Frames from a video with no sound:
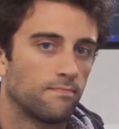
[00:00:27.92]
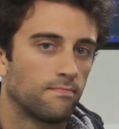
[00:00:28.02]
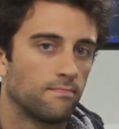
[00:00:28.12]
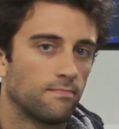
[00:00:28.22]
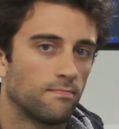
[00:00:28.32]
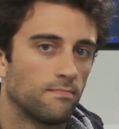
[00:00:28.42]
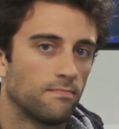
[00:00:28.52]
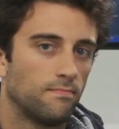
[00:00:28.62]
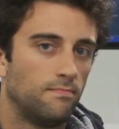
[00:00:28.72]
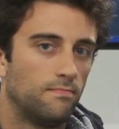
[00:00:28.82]

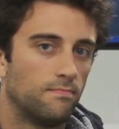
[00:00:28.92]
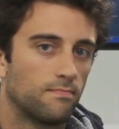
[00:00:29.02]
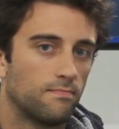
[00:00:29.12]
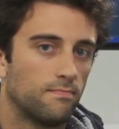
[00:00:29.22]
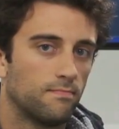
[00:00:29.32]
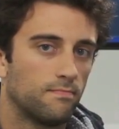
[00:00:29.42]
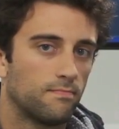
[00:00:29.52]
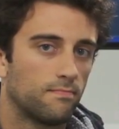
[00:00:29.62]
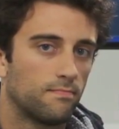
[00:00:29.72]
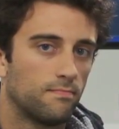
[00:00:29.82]

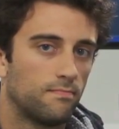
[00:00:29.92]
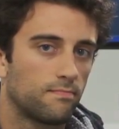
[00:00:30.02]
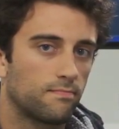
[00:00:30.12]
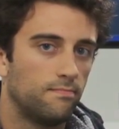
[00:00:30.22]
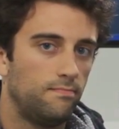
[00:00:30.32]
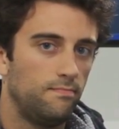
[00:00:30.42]
[no speech]